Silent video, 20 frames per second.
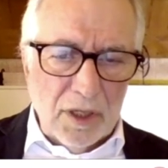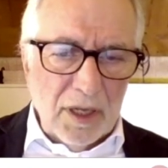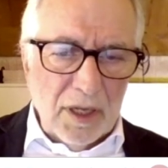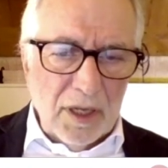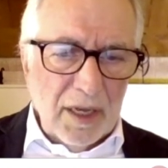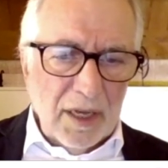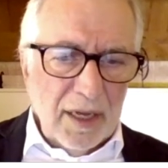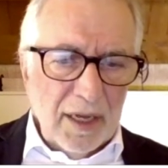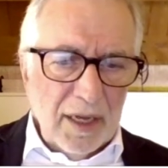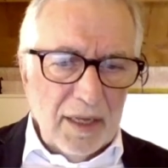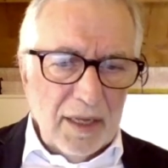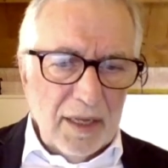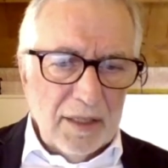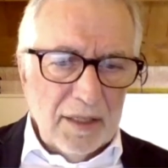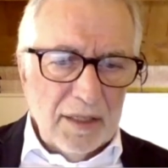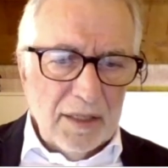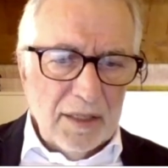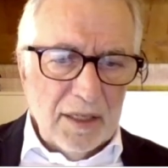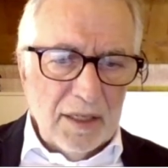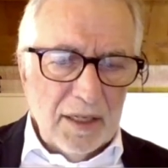
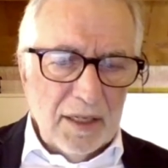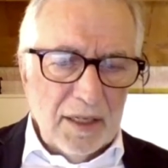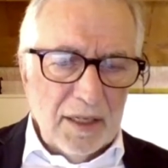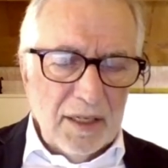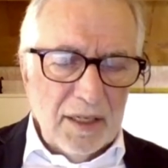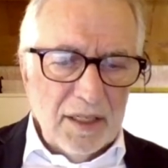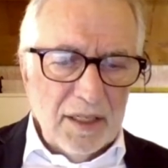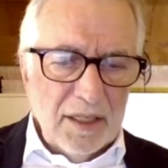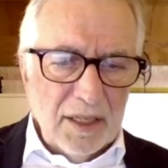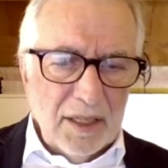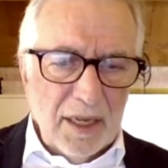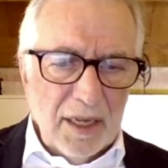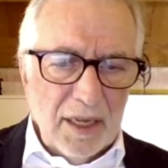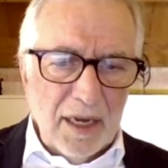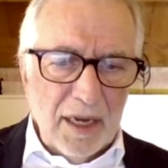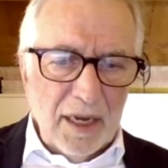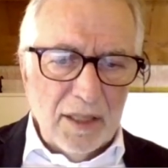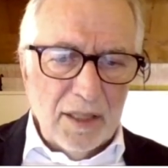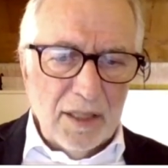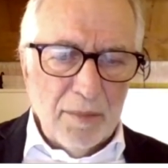and is
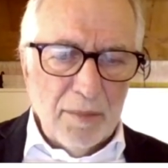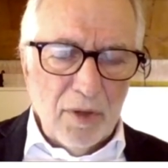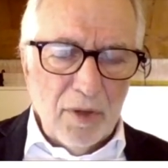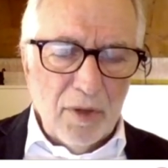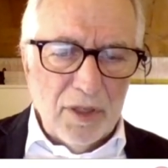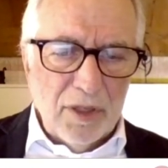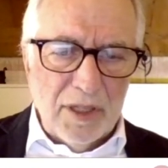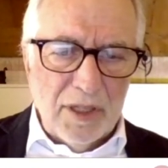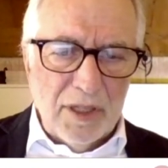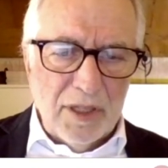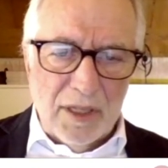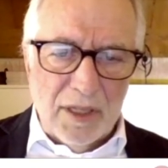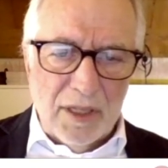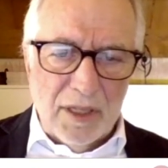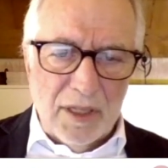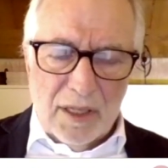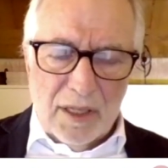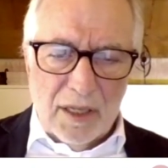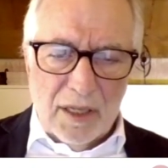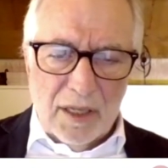an antibody
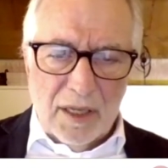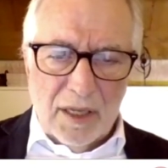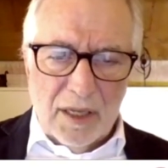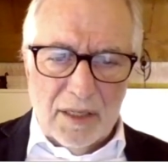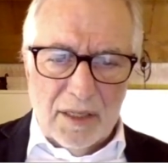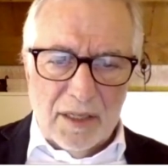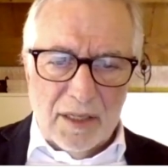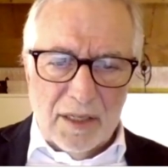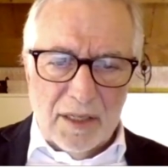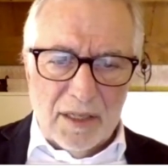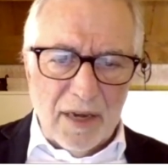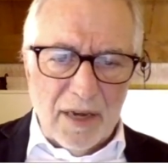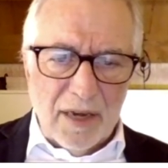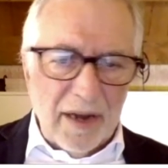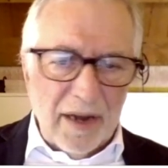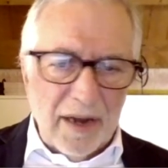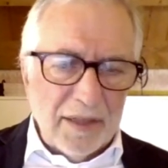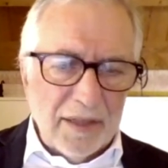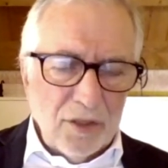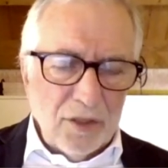
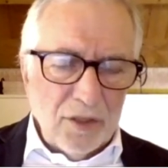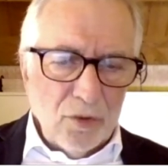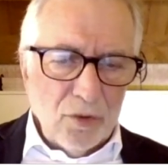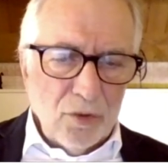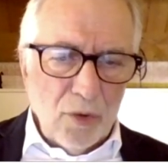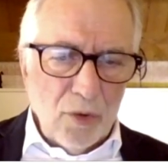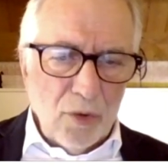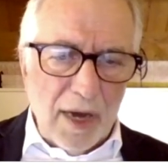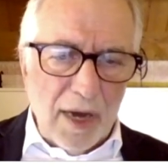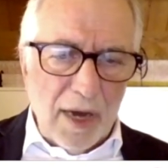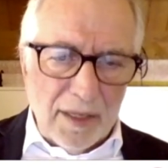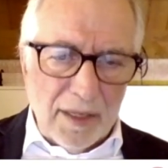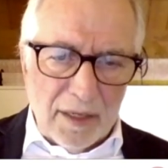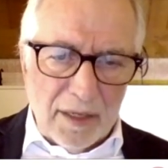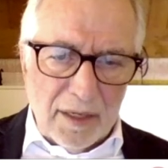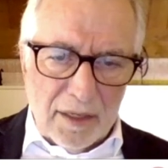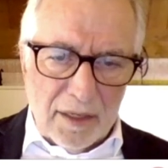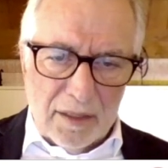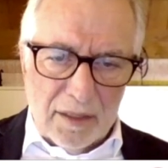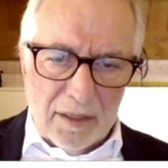directed to
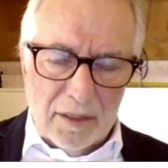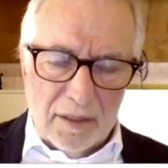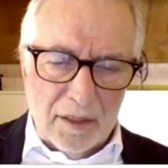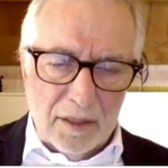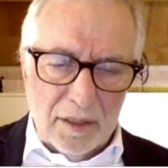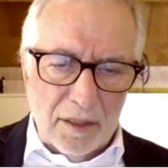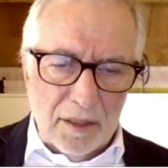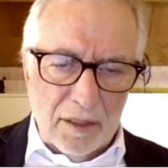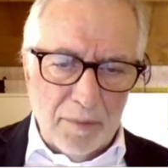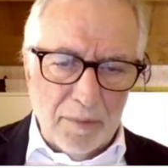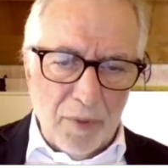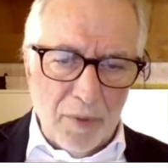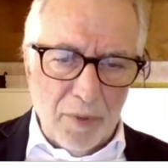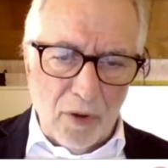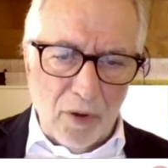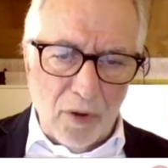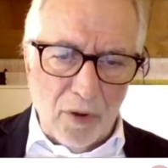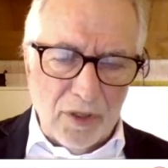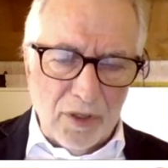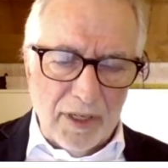other
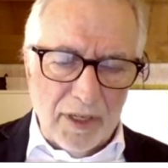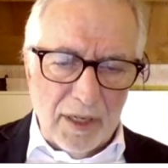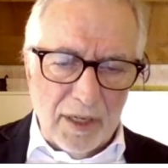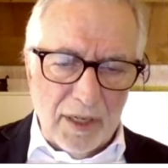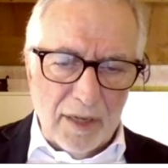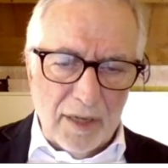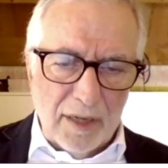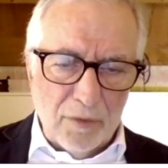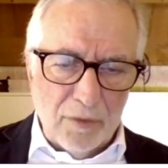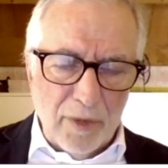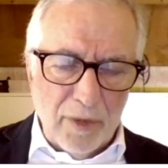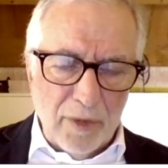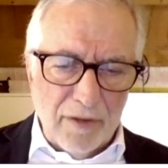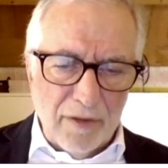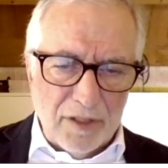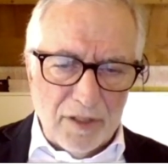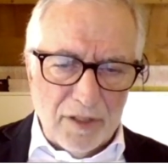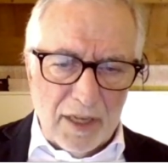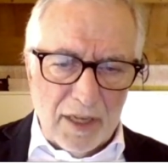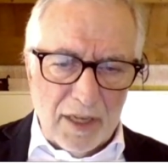protein, and we have
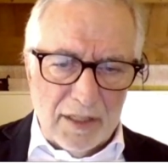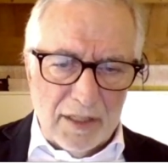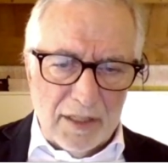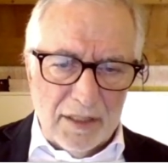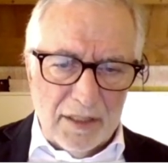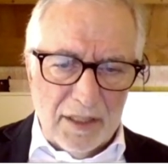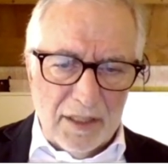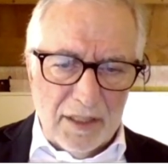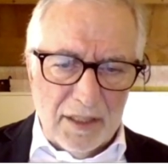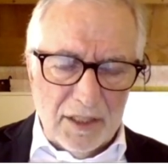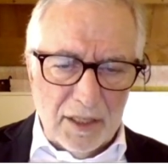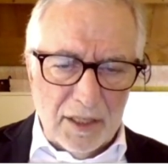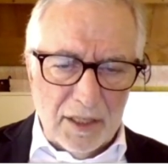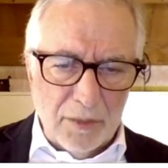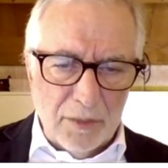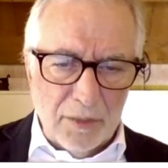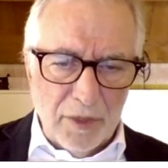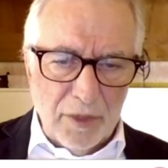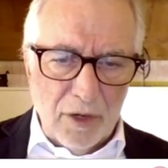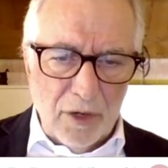studied this
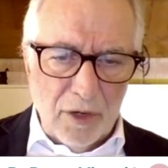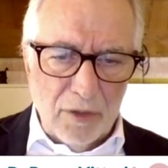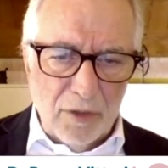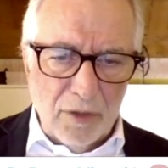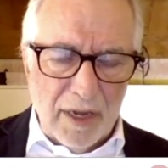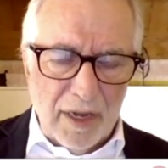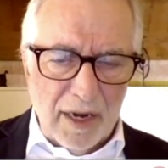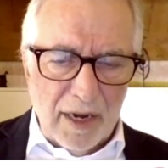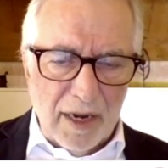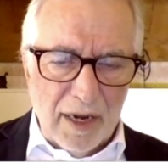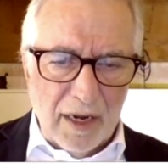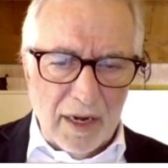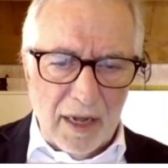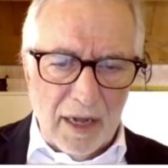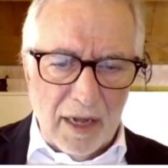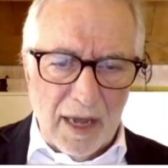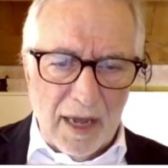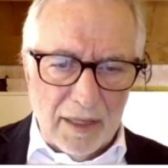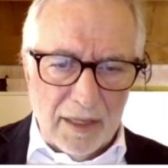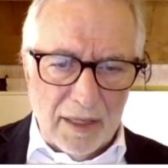and we know there are
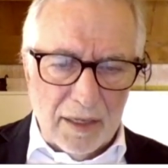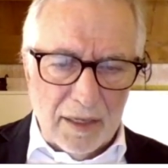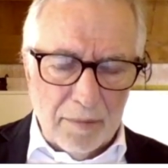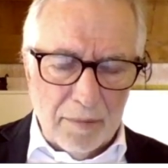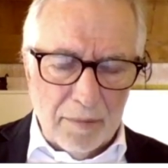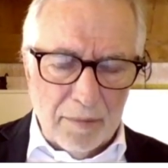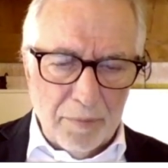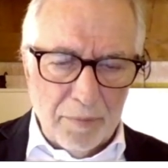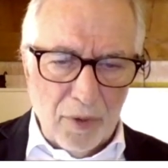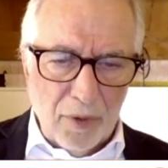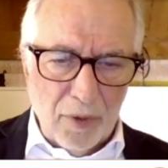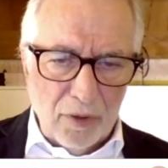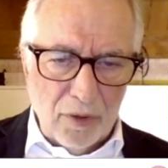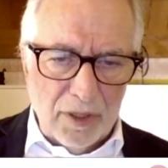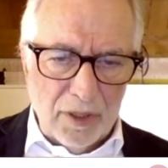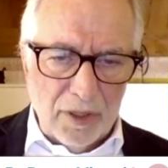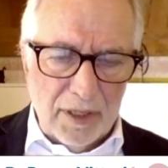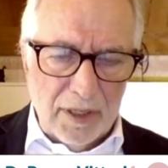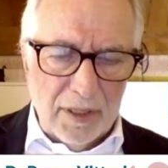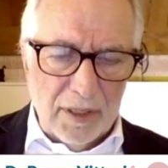other
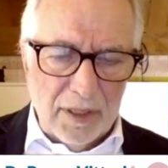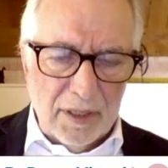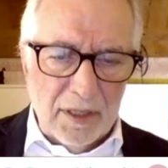protein